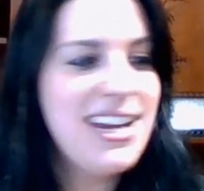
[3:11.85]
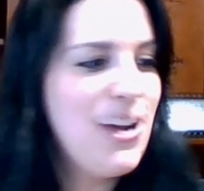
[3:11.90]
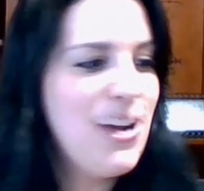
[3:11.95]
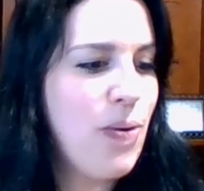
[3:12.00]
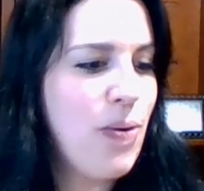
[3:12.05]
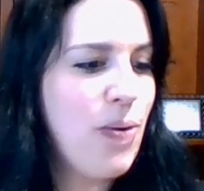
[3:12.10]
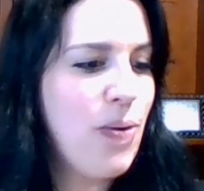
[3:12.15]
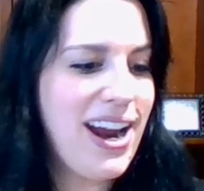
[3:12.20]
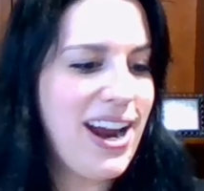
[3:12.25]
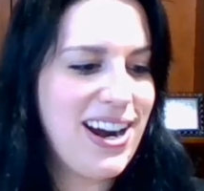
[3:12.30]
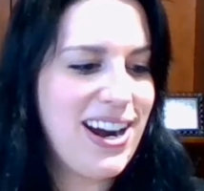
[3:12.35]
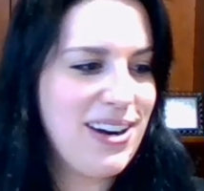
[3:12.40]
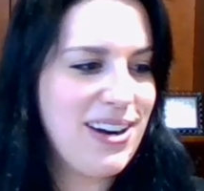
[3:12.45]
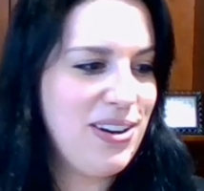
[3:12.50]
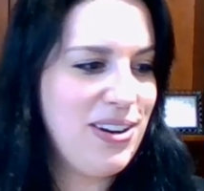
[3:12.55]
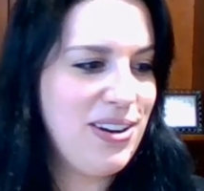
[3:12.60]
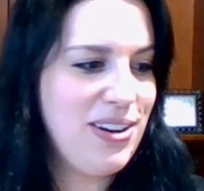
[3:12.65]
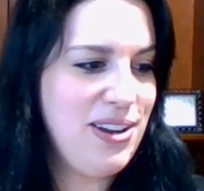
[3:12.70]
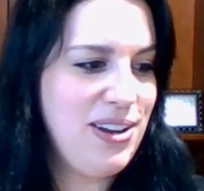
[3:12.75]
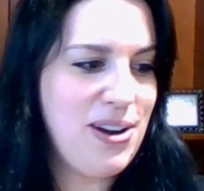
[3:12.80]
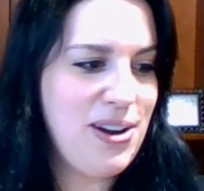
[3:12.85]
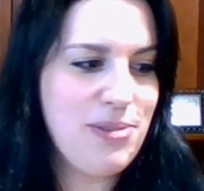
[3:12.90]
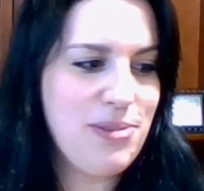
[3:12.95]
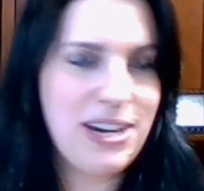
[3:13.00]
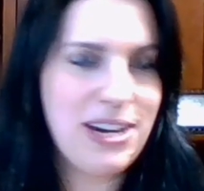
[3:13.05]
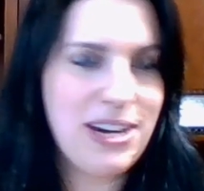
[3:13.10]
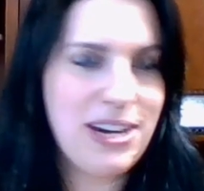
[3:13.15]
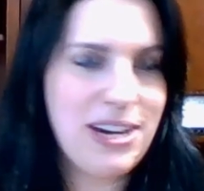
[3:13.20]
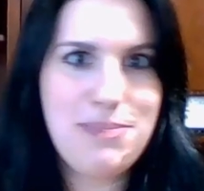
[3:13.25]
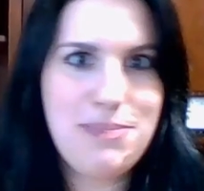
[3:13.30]
where,
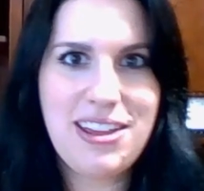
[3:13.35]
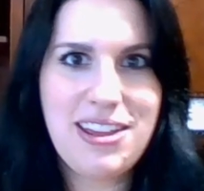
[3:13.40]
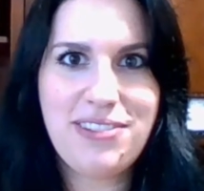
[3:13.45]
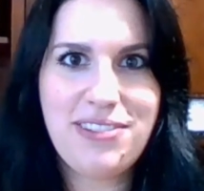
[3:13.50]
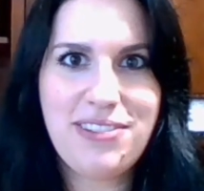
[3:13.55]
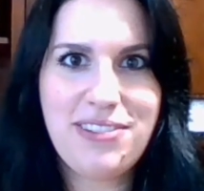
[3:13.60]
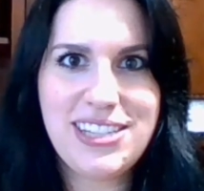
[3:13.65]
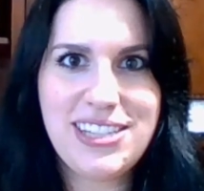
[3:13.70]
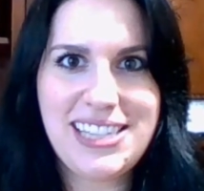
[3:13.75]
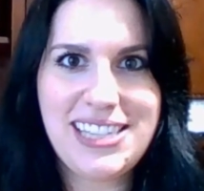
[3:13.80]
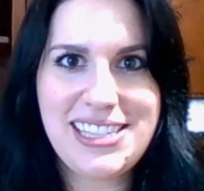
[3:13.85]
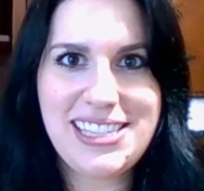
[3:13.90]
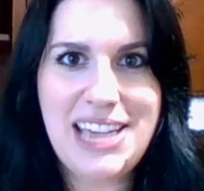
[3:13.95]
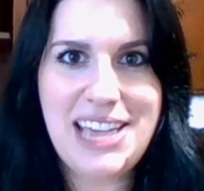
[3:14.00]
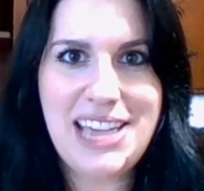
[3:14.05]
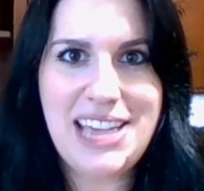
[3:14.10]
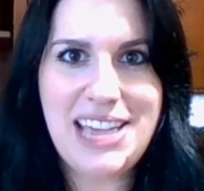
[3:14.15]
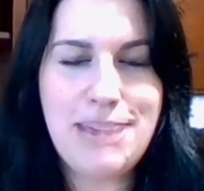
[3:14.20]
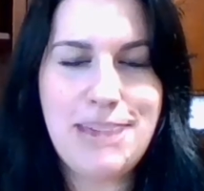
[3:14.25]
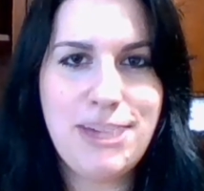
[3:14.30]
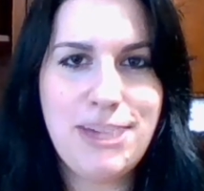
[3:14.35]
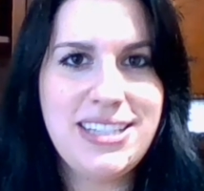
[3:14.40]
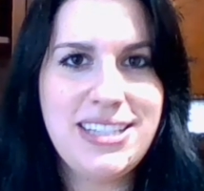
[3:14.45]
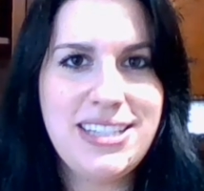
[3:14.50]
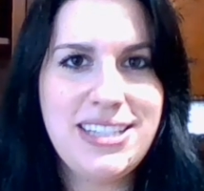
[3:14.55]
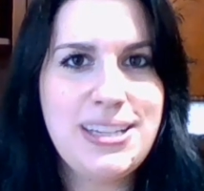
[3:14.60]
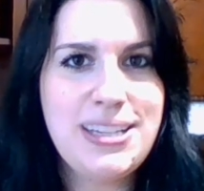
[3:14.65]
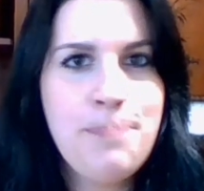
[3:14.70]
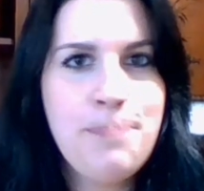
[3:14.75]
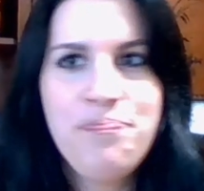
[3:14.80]
we're going to be there for 6 to 8 months.